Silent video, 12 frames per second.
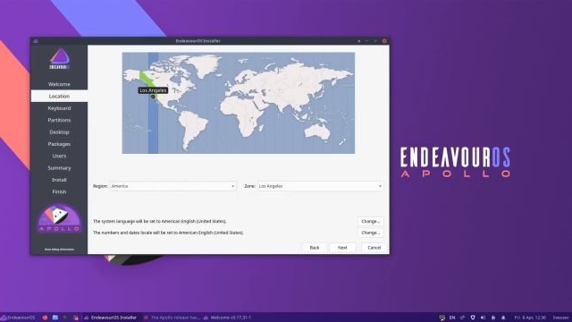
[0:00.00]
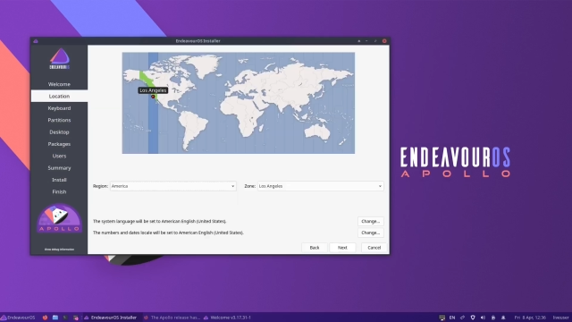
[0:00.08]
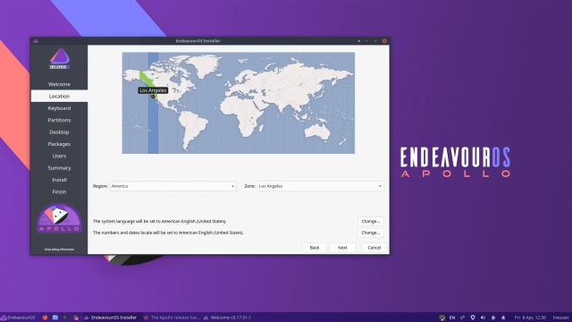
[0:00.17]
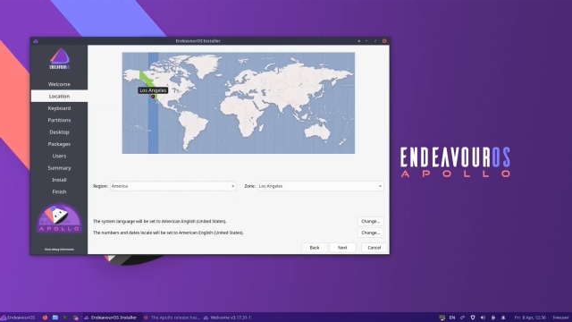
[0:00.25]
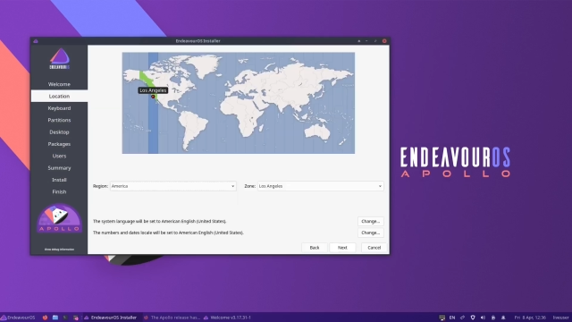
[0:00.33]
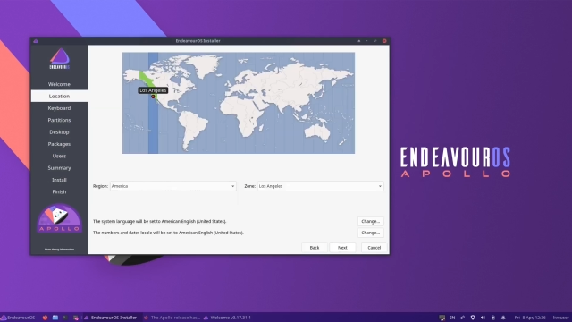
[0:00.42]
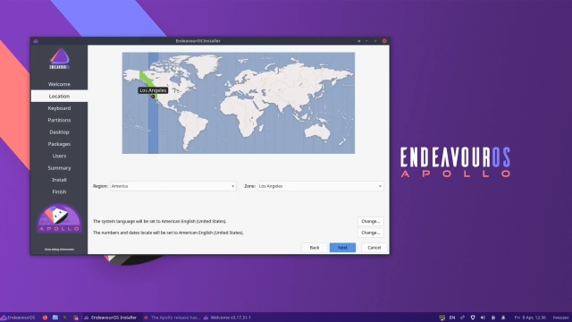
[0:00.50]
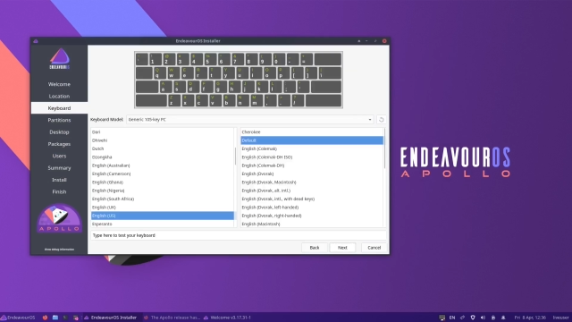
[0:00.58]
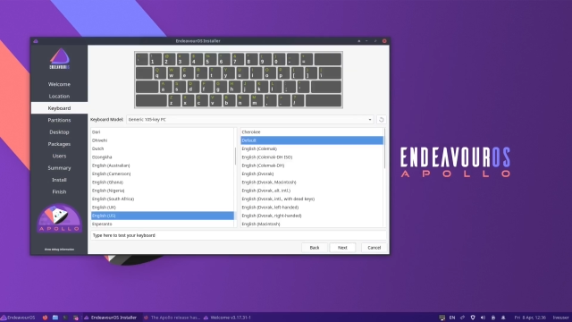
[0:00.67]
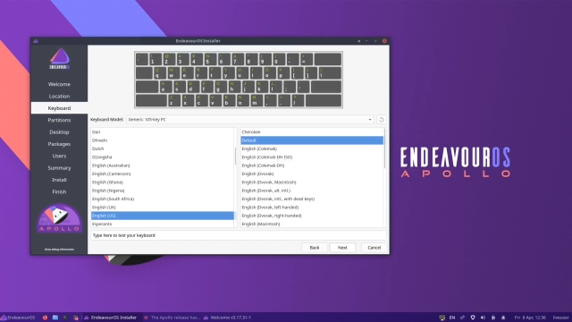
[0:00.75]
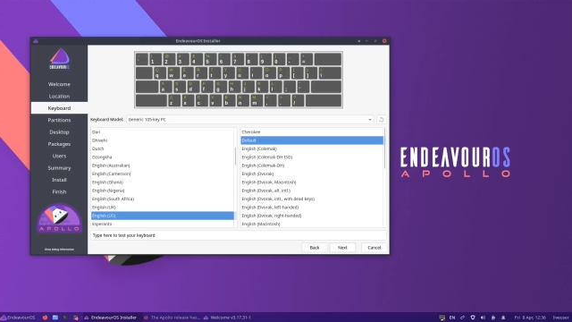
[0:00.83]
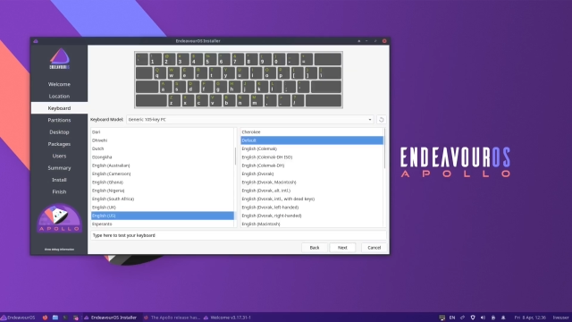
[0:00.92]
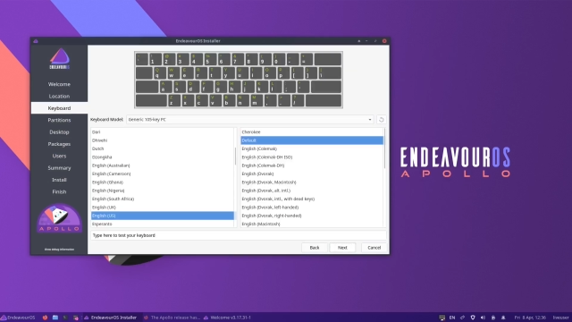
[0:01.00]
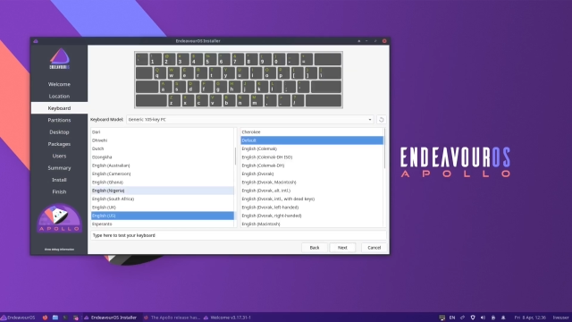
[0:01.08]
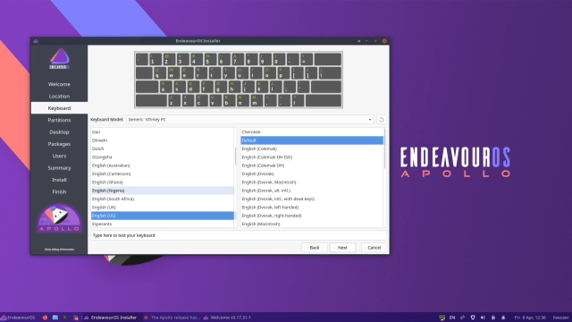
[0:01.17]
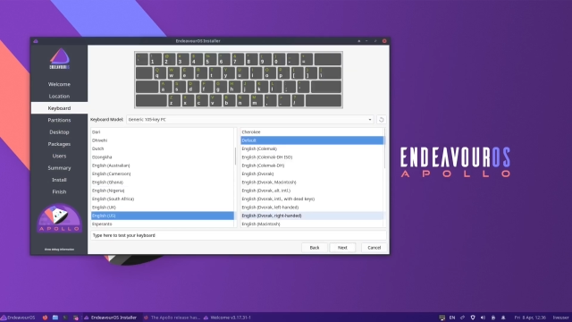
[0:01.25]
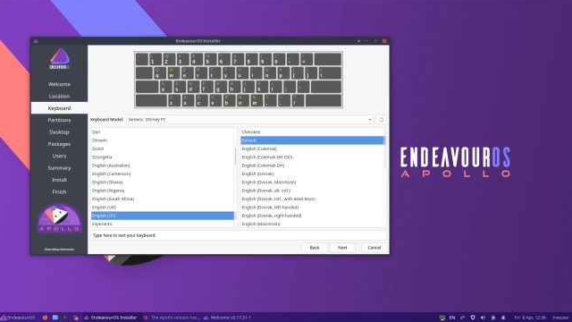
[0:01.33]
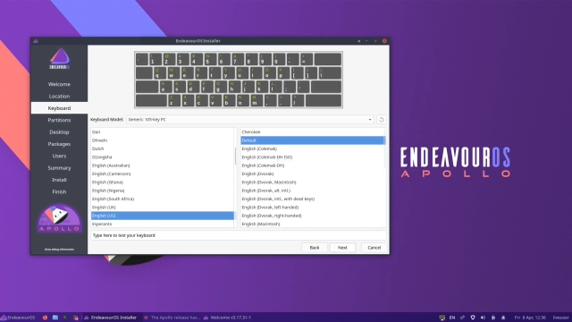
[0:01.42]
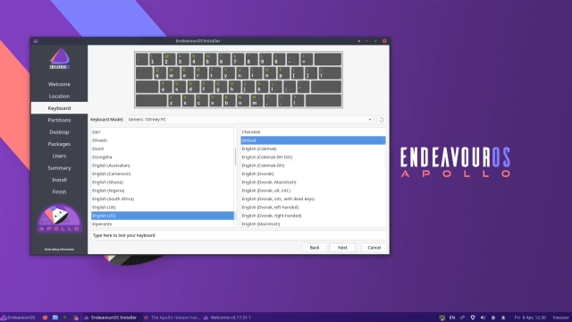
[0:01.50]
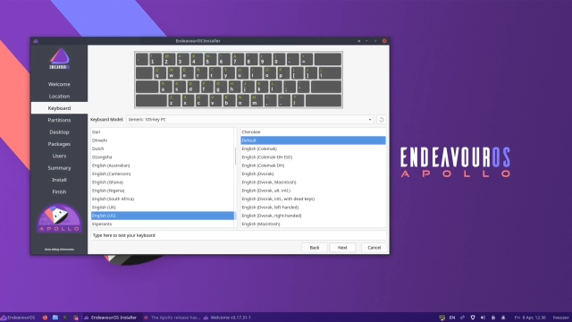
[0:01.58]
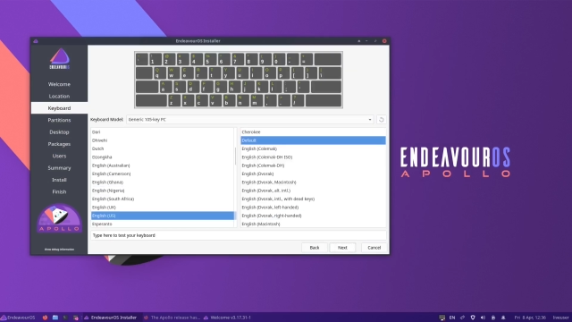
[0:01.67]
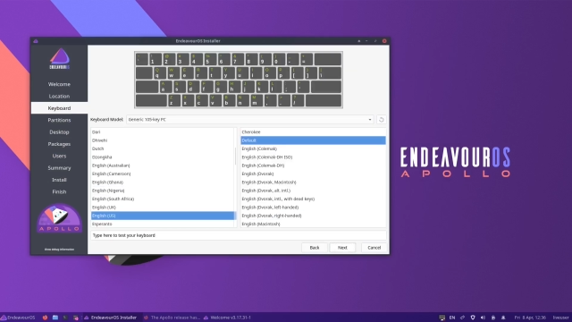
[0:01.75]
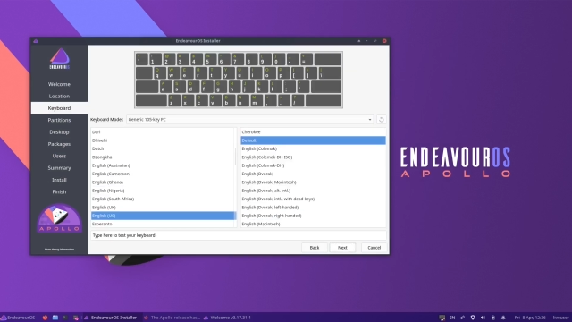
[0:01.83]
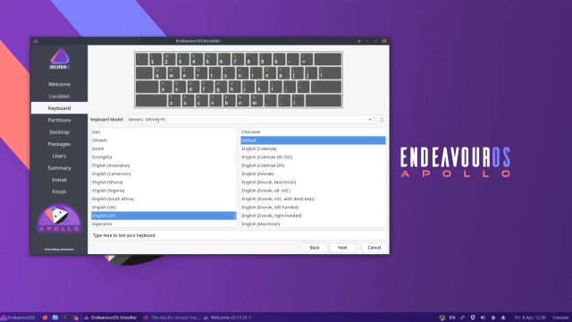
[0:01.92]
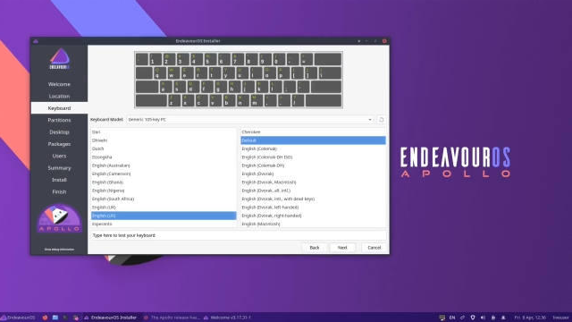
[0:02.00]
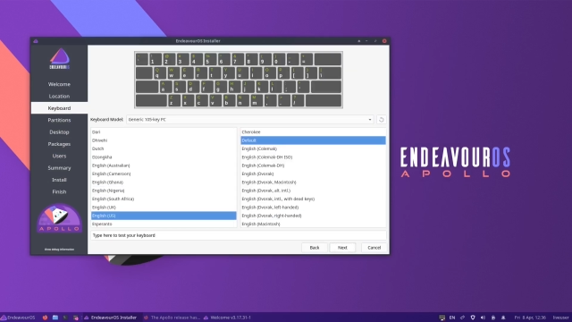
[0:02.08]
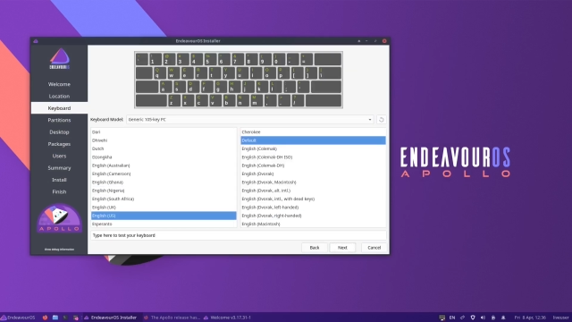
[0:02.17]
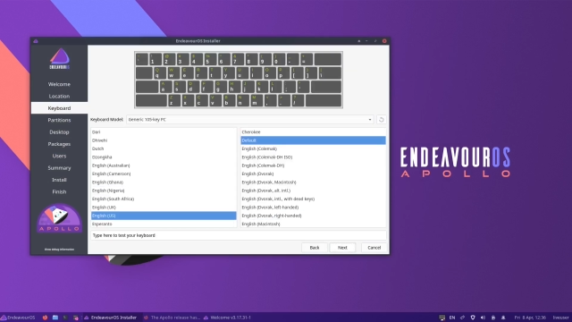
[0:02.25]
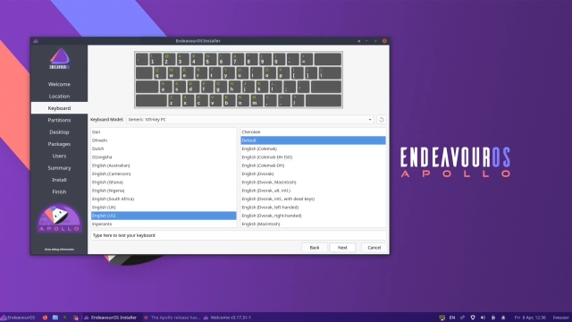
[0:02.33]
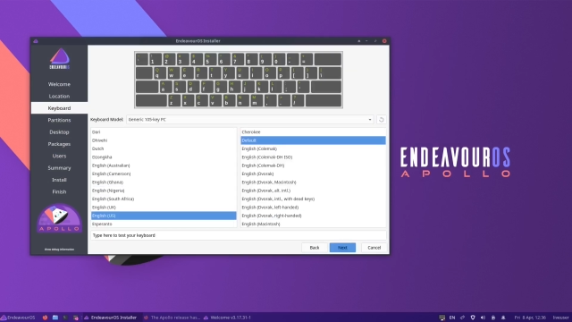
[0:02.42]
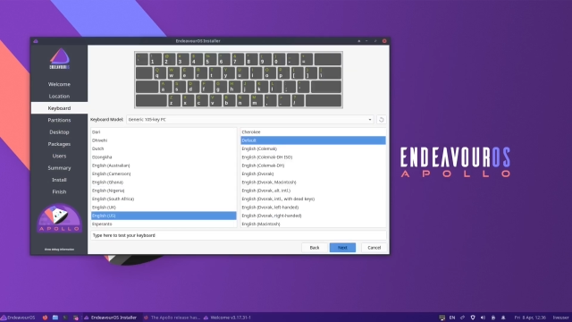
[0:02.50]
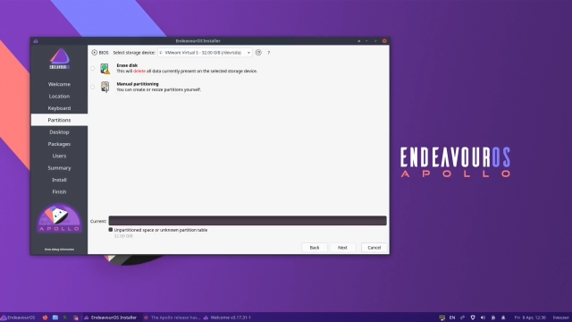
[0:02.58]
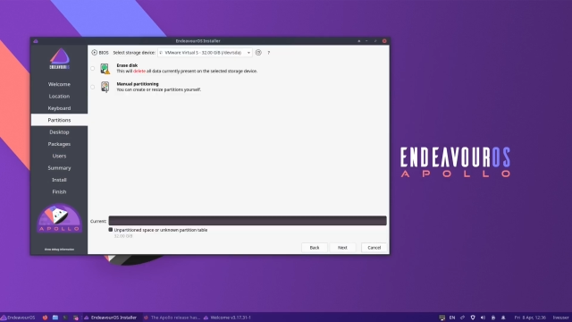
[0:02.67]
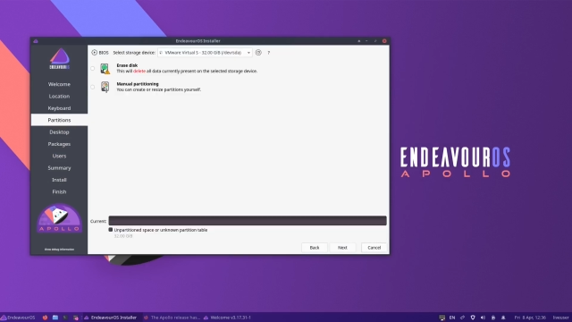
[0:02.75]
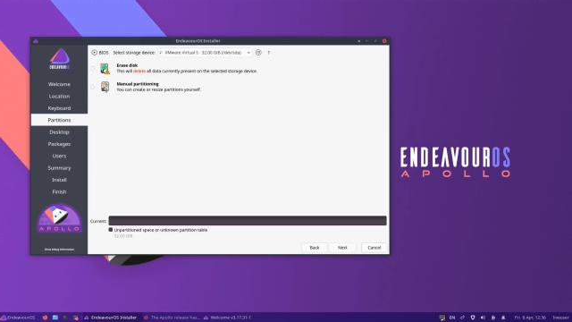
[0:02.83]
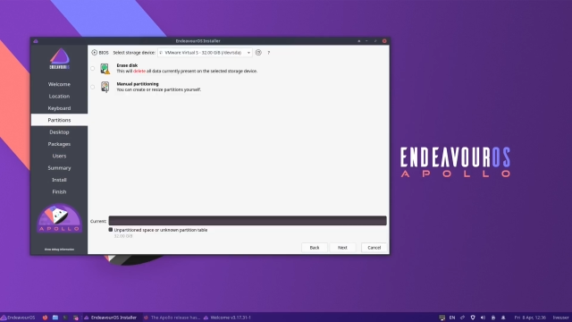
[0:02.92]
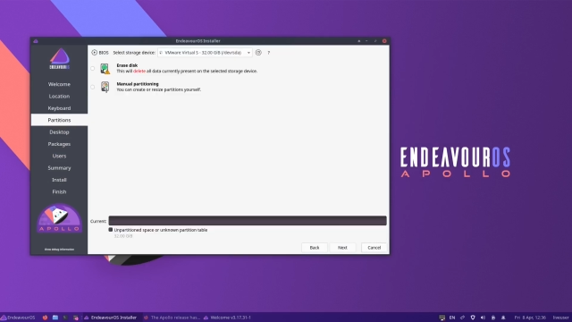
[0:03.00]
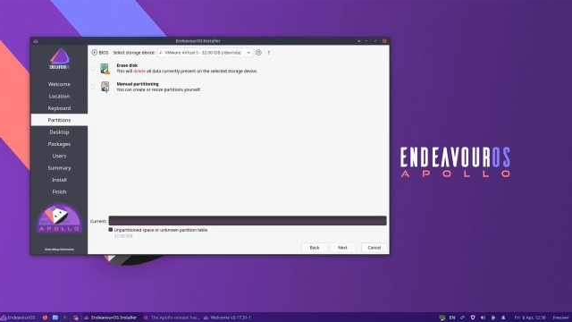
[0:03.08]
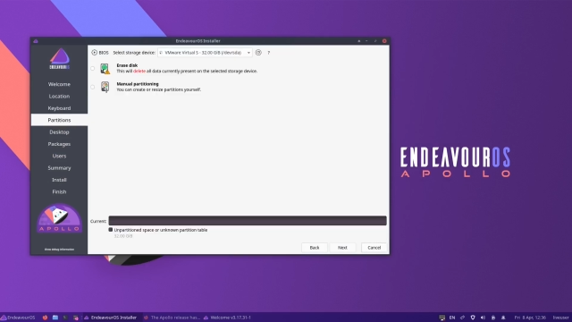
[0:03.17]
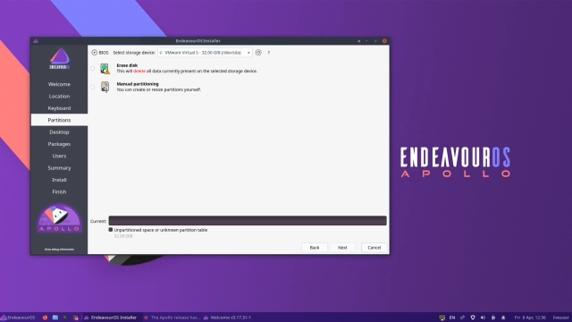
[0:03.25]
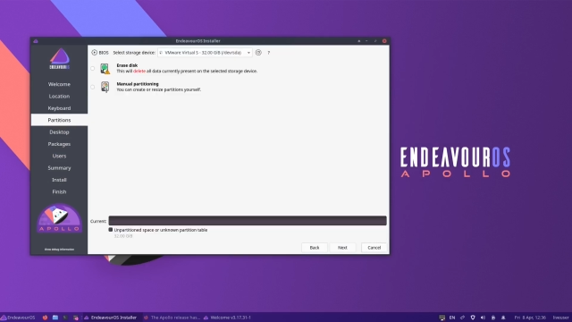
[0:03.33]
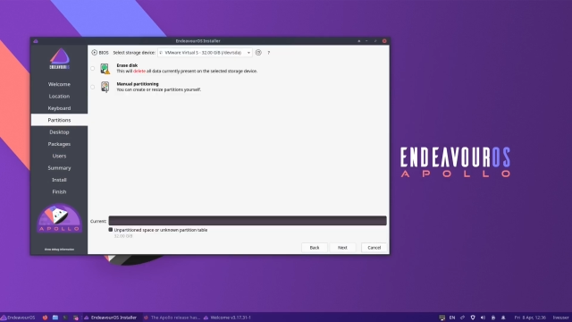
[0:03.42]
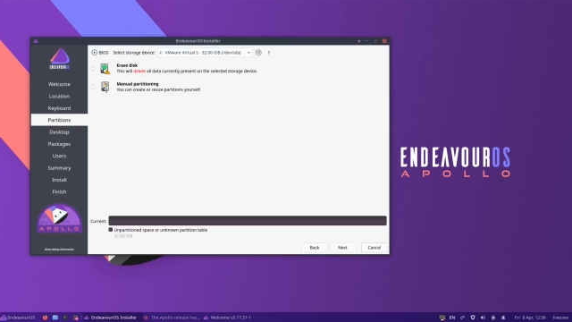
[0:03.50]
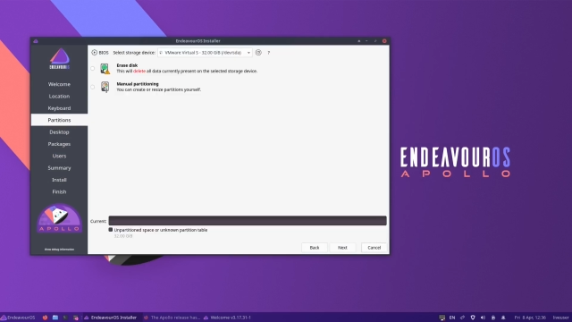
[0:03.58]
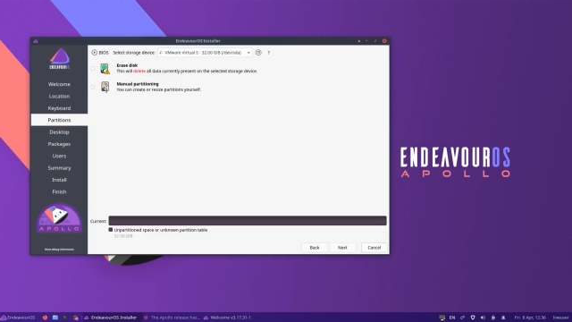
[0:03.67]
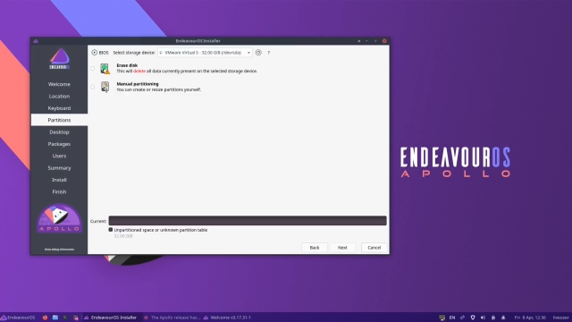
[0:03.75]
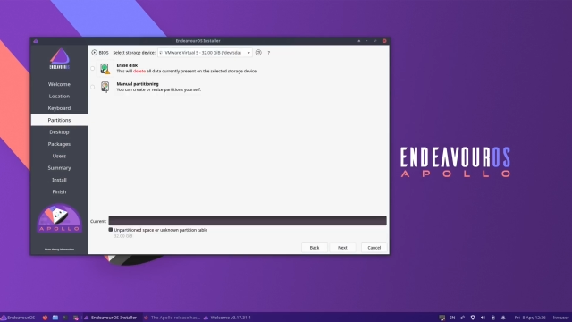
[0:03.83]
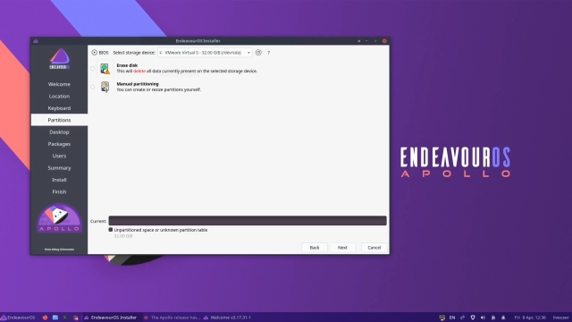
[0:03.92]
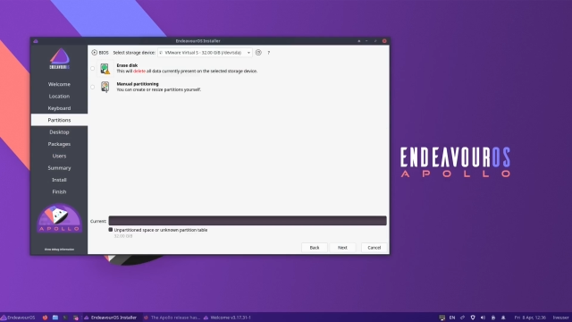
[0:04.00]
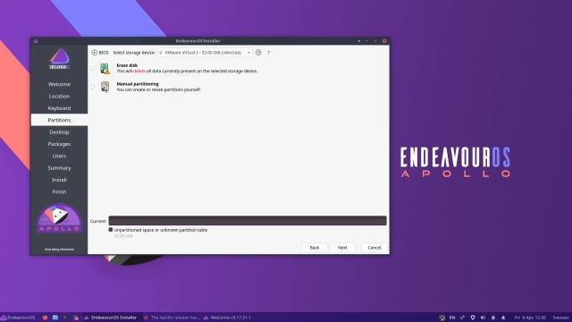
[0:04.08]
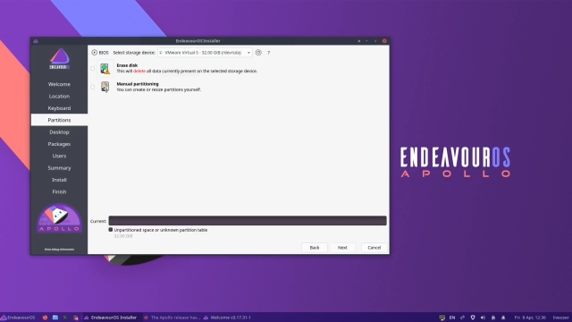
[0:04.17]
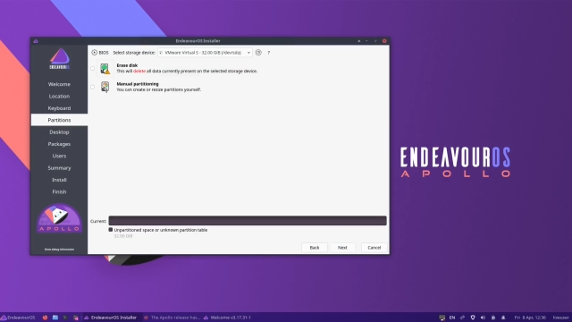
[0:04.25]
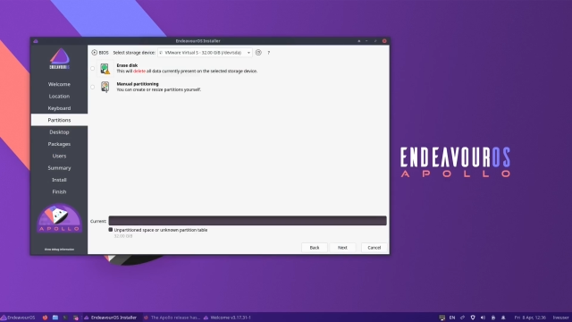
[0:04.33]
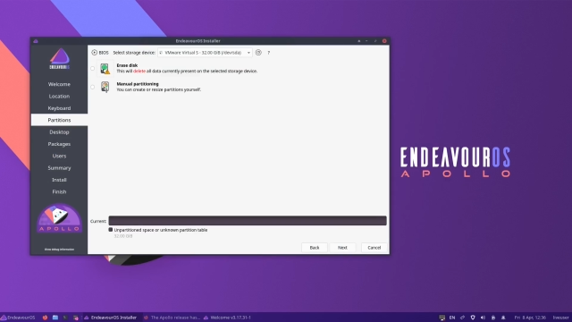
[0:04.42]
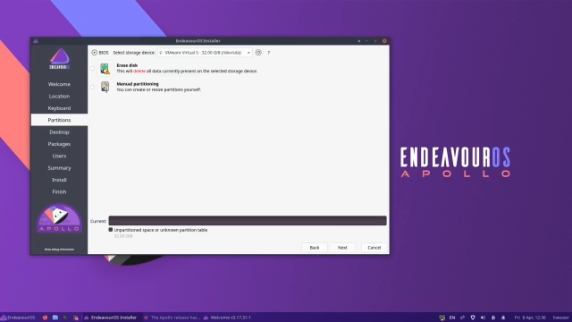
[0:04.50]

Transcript: [unreadable: no face in view]